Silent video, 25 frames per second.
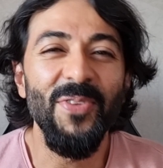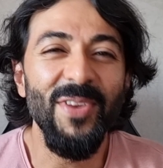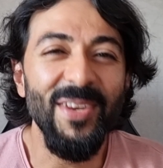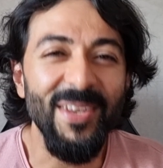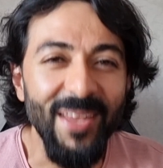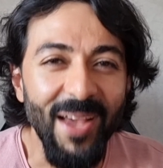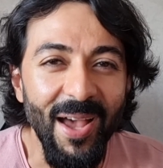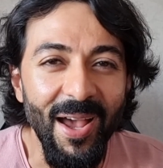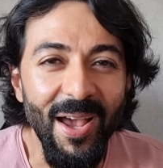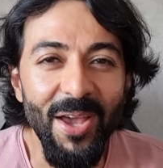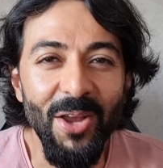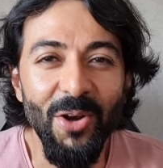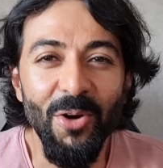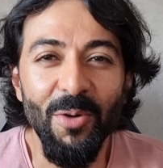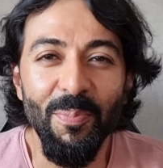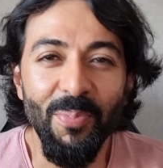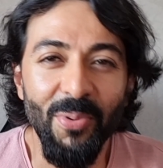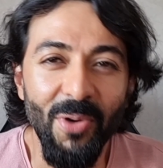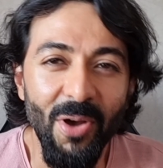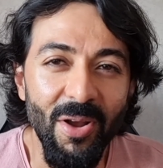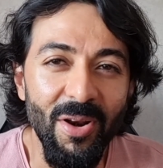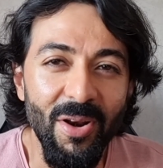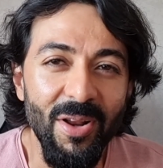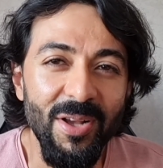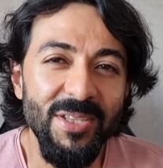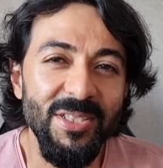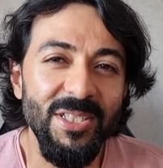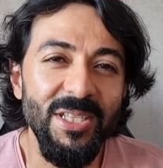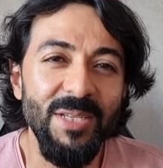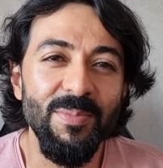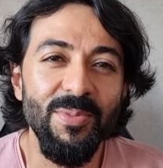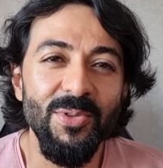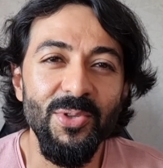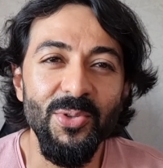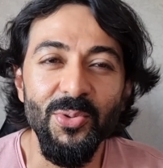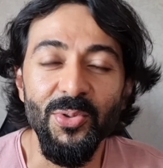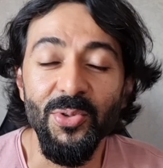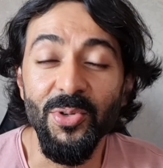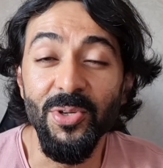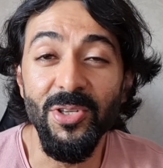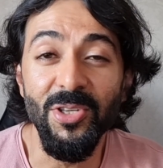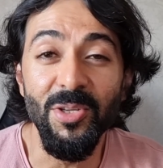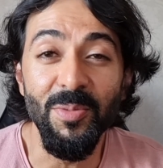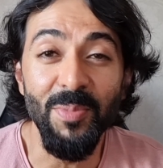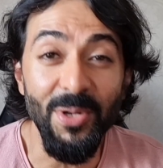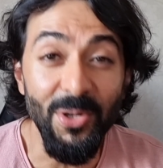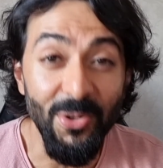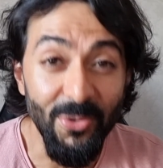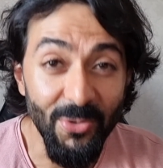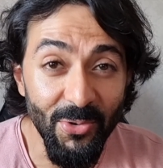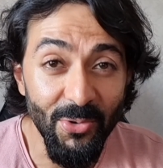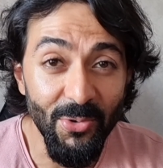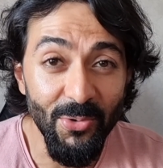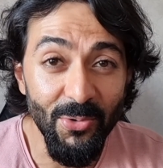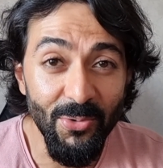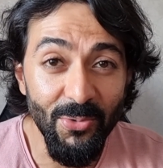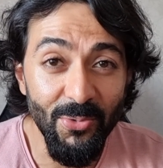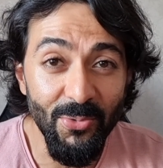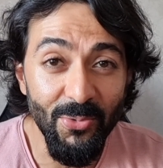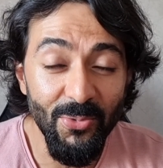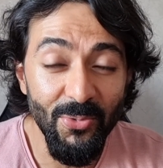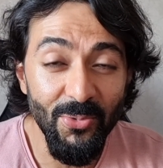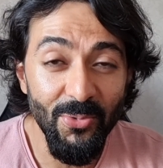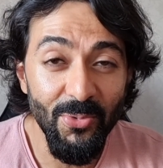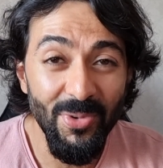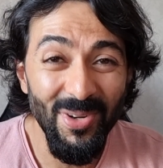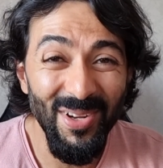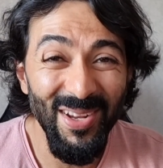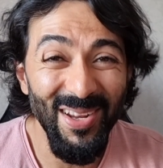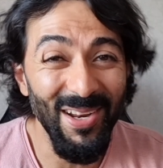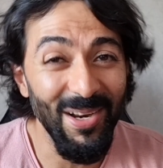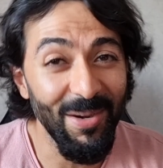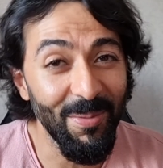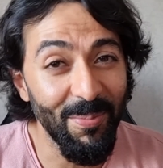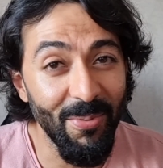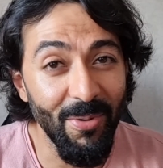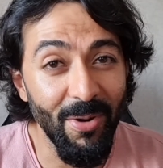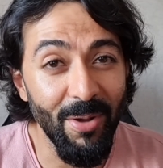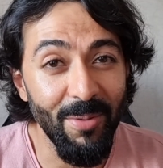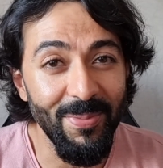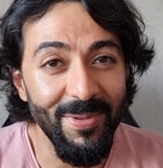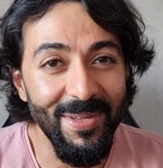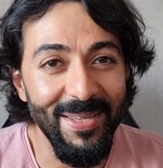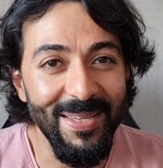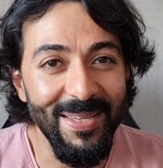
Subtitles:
a diet or product seems too good to be true, it probably